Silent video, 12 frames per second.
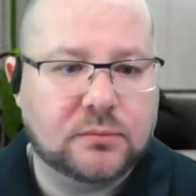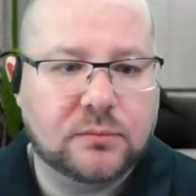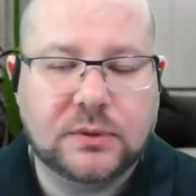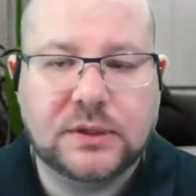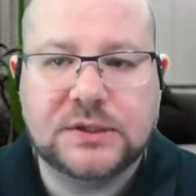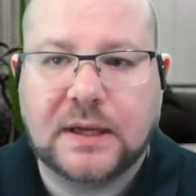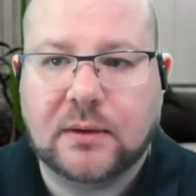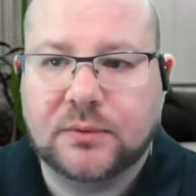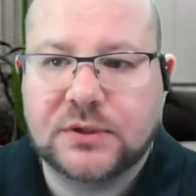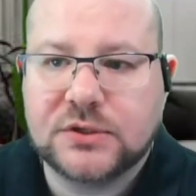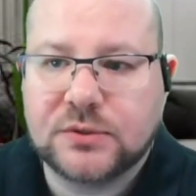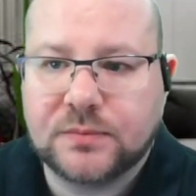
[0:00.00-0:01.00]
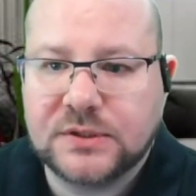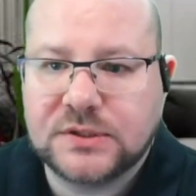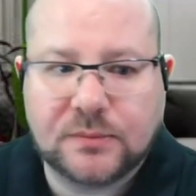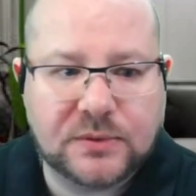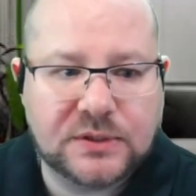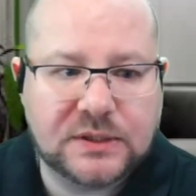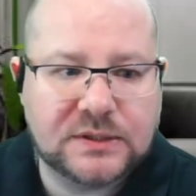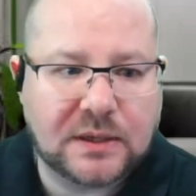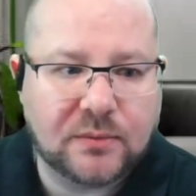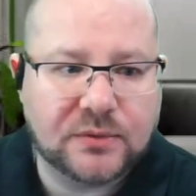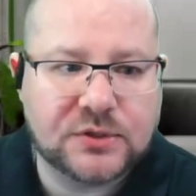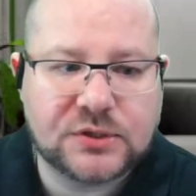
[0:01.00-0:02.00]
He's out with his. He's, he's out
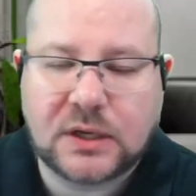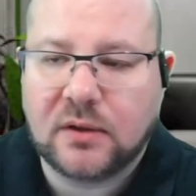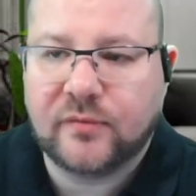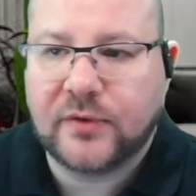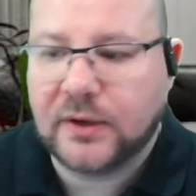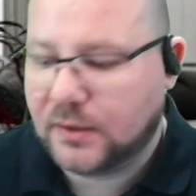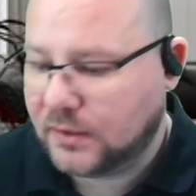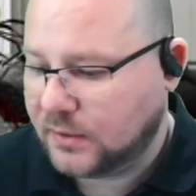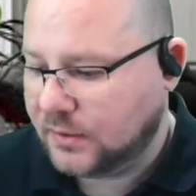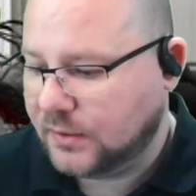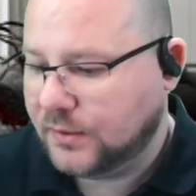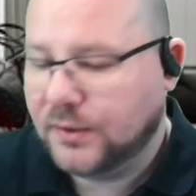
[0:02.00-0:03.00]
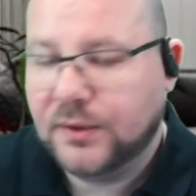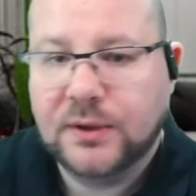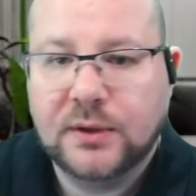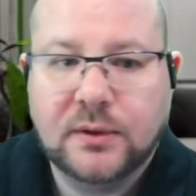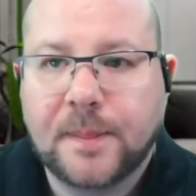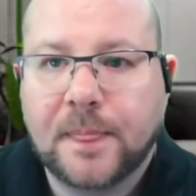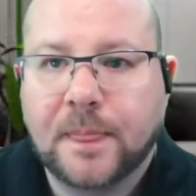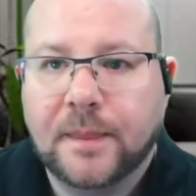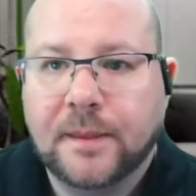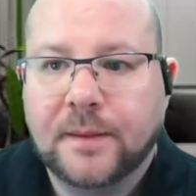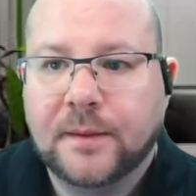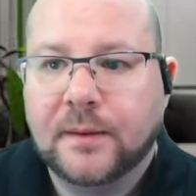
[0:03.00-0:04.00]
with his girlfriend. He's
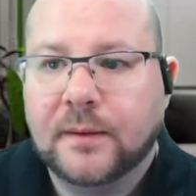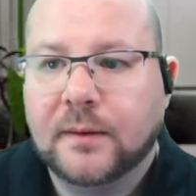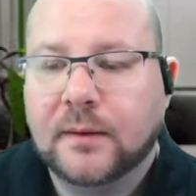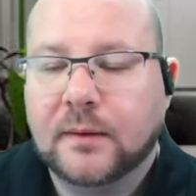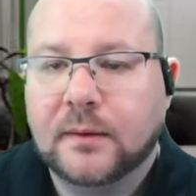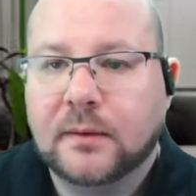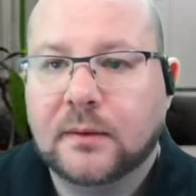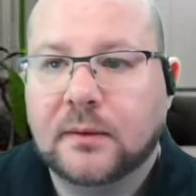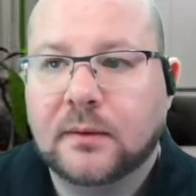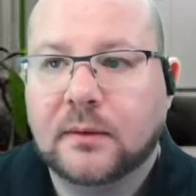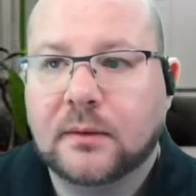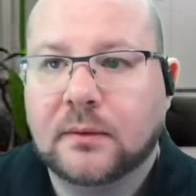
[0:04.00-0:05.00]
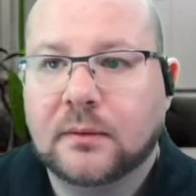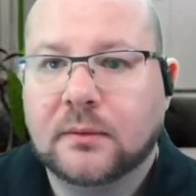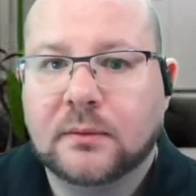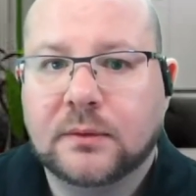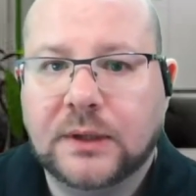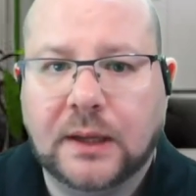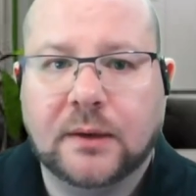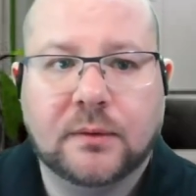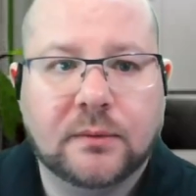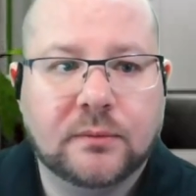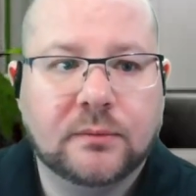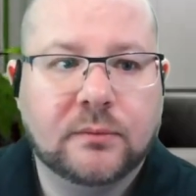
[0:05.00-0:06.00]
out with his girlfriend? Yeah.
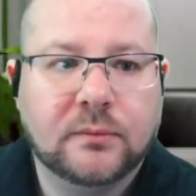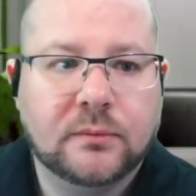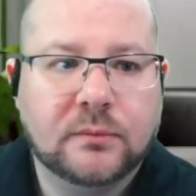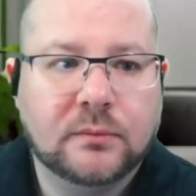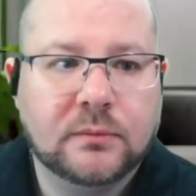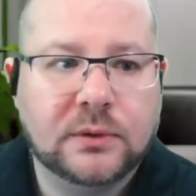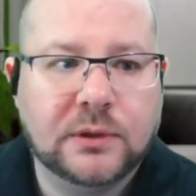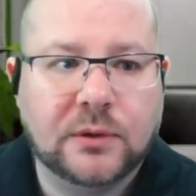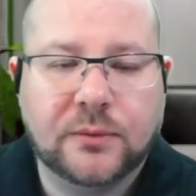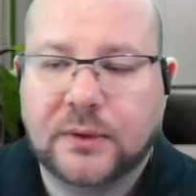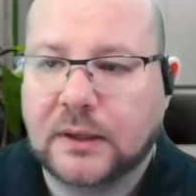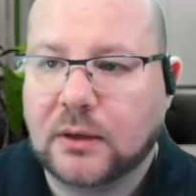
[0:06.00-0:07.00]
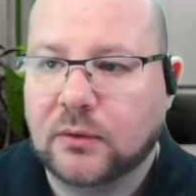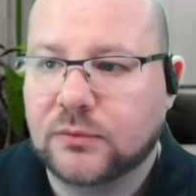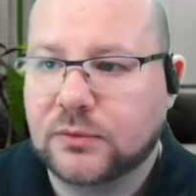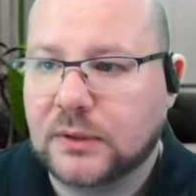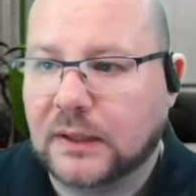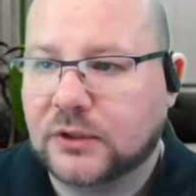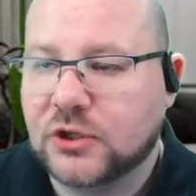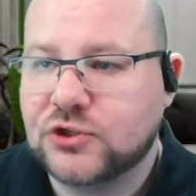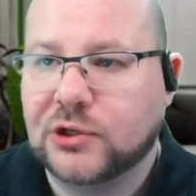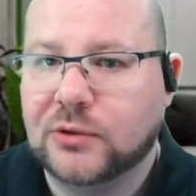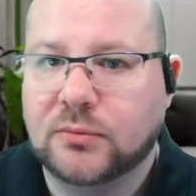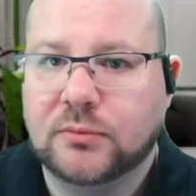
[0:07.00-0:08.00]
You know, they go on like the
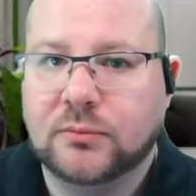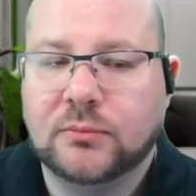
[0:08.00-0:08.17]
zoo,